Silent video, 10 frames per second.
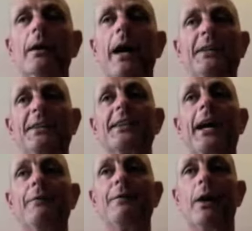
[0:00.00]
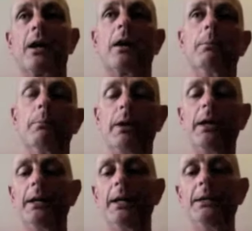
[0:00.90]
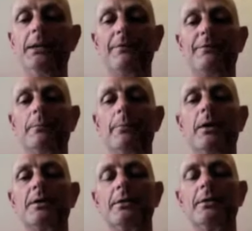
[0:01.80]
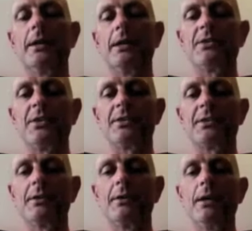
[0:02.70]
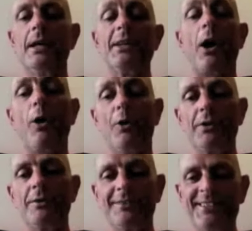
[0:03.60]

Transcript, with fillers: as I say, I feel like a completely different person. It's just it's odd.